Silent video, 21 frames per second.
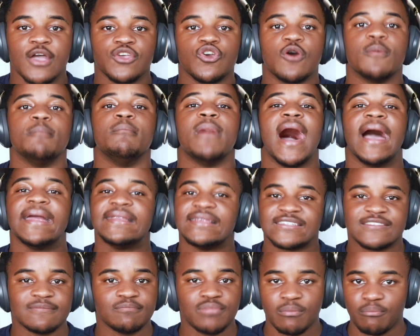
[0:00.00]
your mind
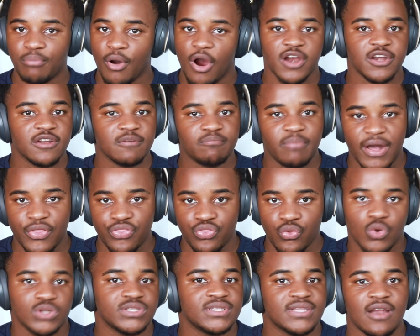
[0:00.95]
isn't bombarded by
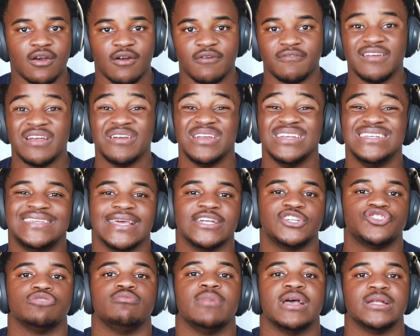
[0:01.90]
thoughts that are very
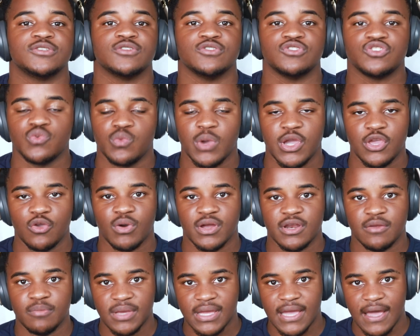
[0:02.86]
detrimental to where you
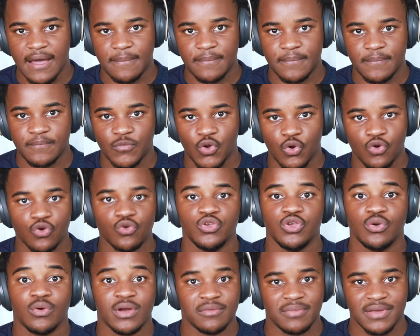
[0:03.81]
want to become or who
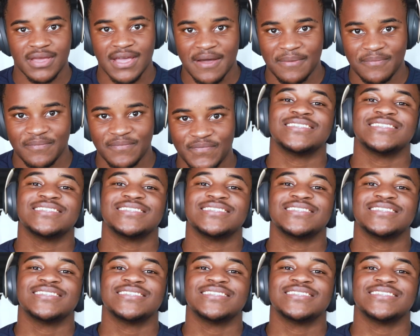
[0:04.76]
you want to become.